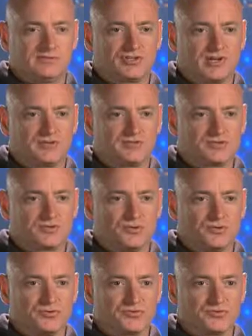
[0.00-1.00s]
changed
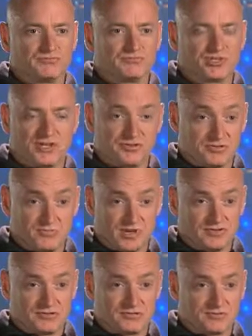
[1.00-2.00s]
schools and changed
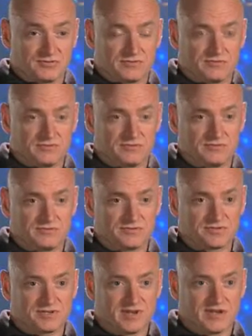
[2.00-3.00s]
majors
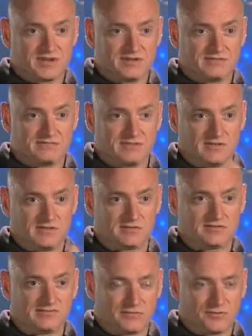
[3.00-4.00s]
and decided, you
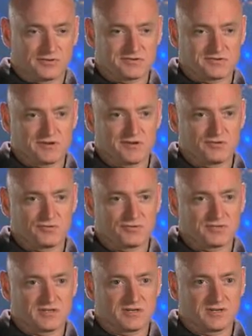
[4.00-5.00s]
know, to focus
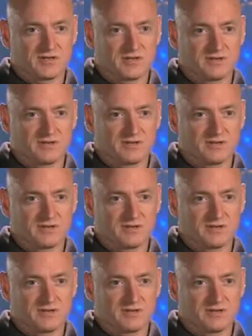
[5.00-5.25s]
100% on